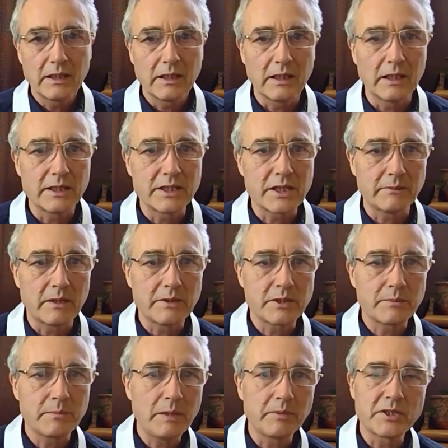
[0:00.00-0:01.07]
and sometimes
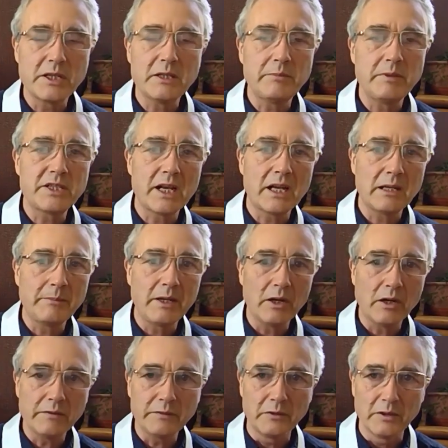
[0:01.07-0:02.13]
people seem to be telling me
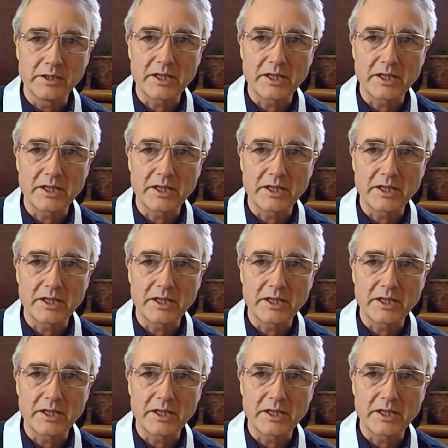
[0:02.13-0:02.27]
off all the